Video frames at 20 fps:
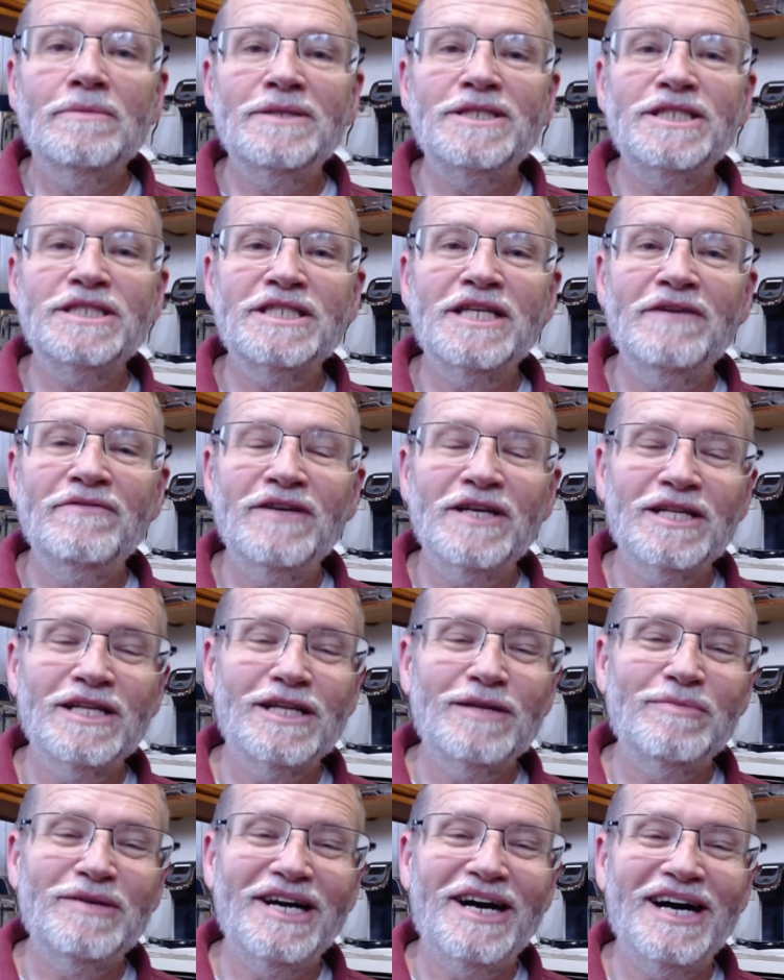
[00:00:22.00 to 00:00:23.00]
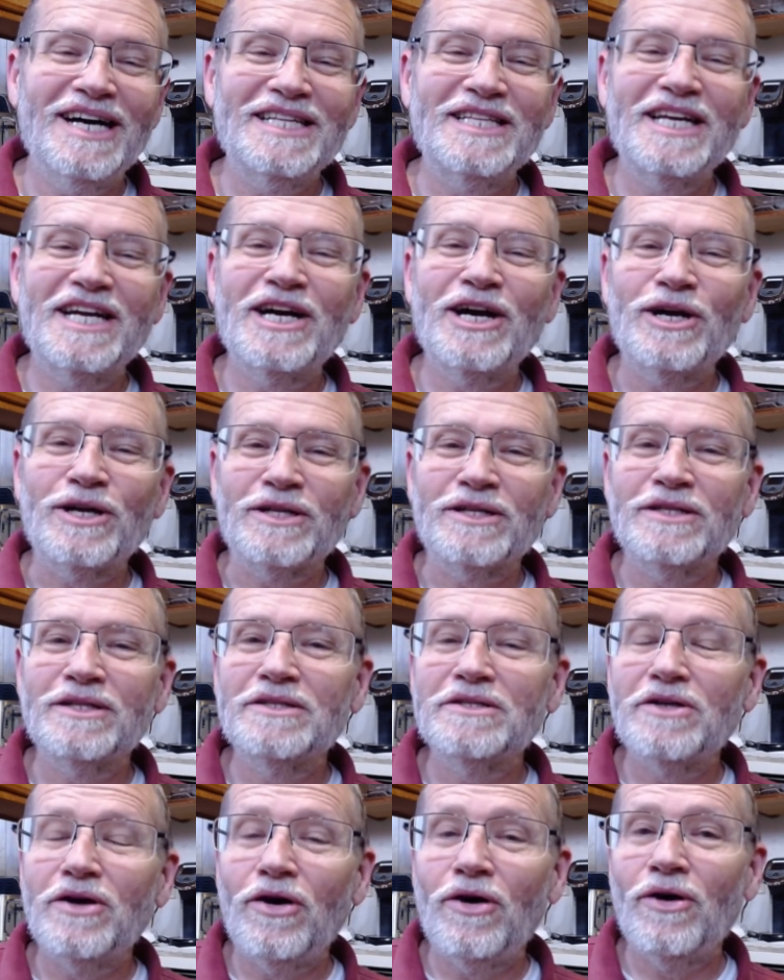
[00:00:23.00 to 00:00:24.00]
just give you a little behind the
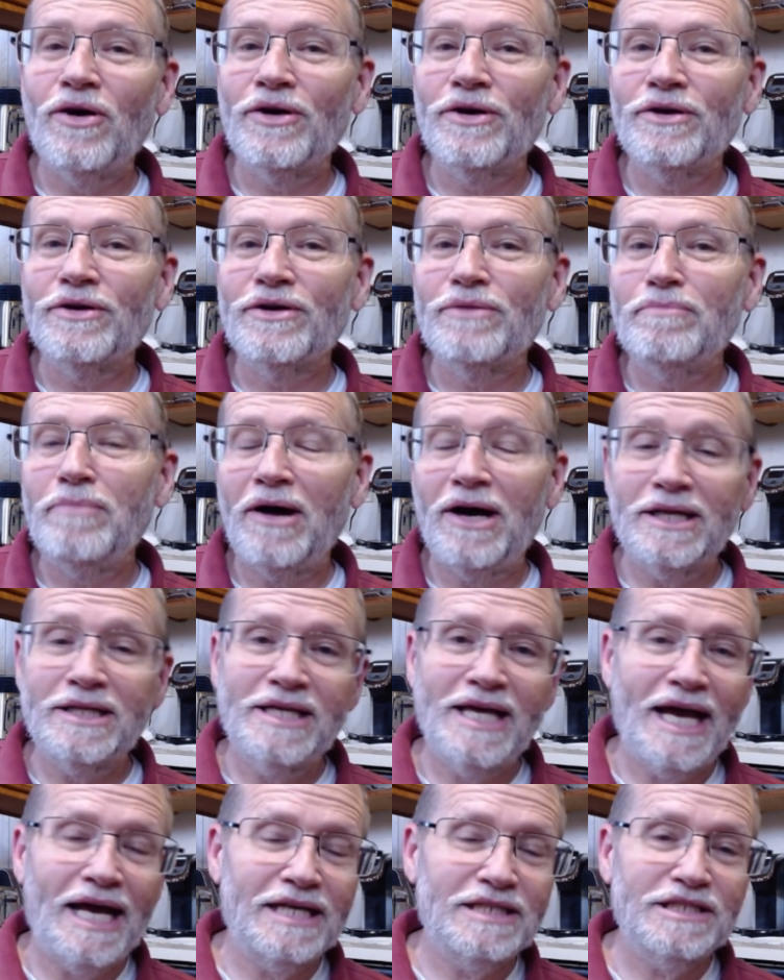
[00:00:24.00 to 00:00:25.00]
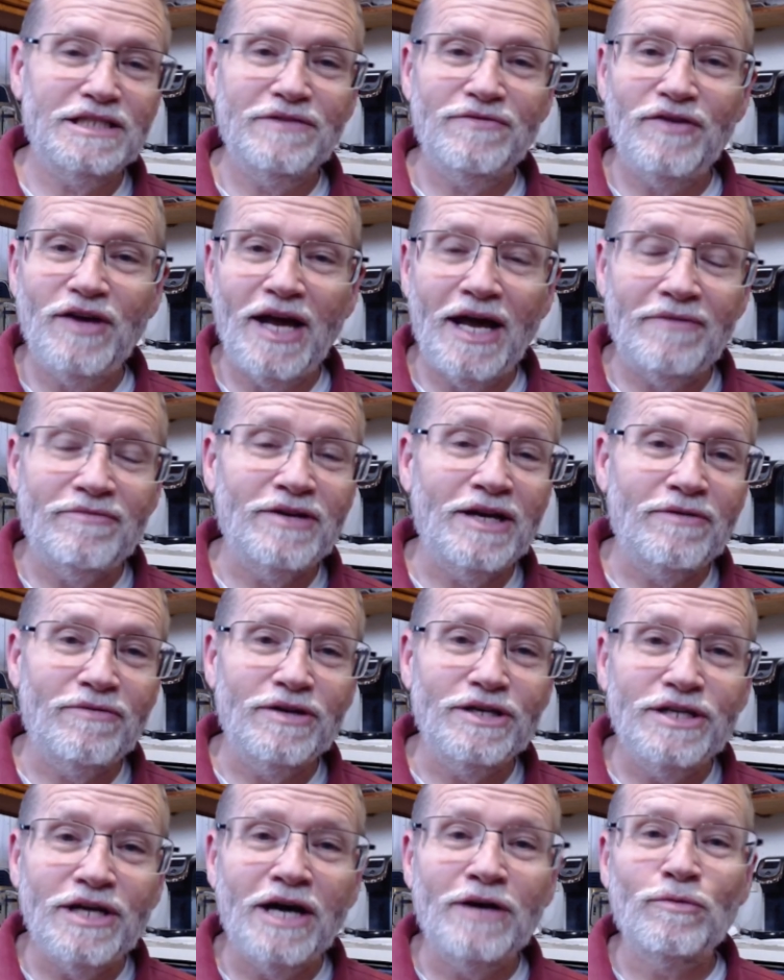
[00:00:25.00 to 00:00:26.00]
curtain on podcasts if you haven't ever
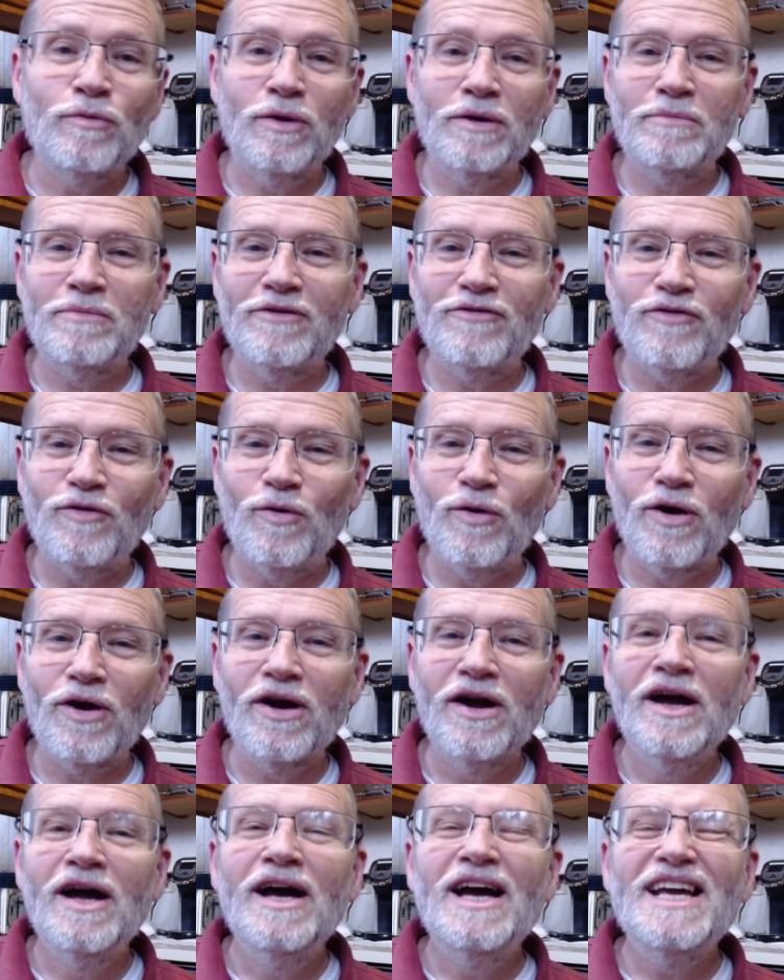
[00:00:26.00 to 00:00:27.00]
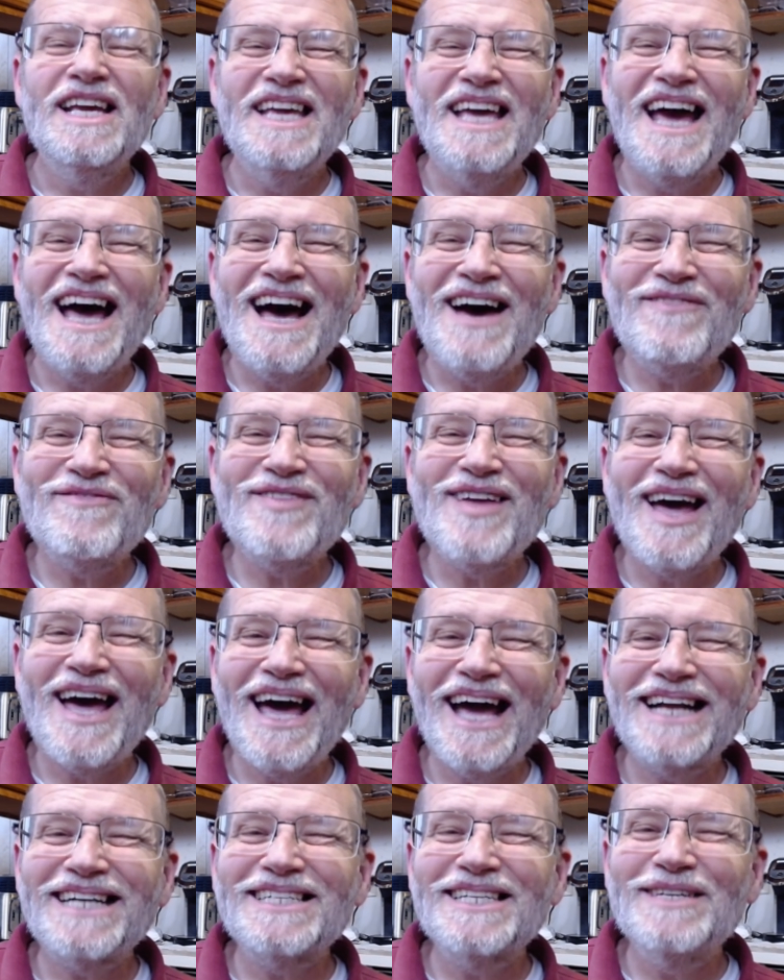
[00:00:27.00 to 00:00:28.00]
done one before. You have to
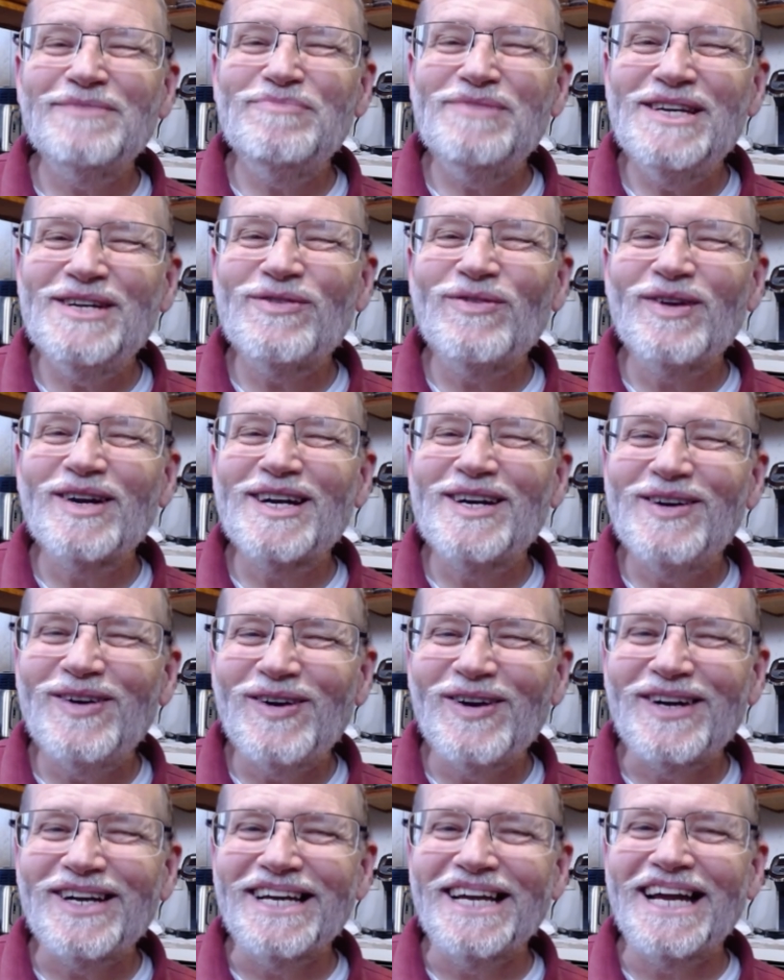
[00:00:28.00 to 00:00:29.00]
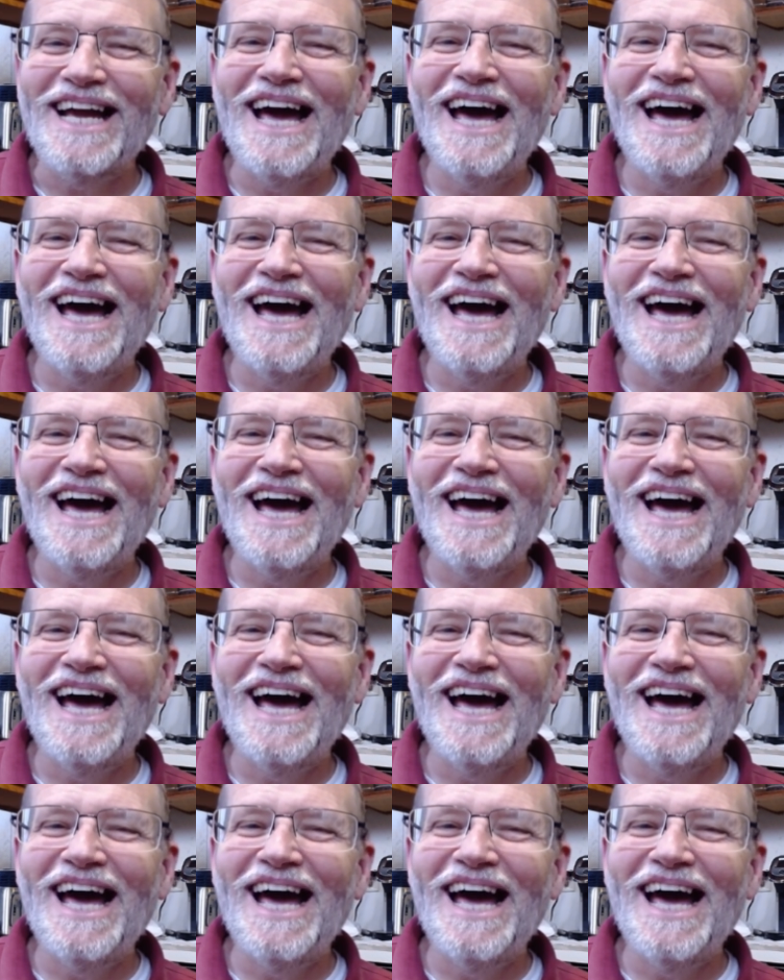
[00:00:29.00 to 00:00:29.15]
actually be recording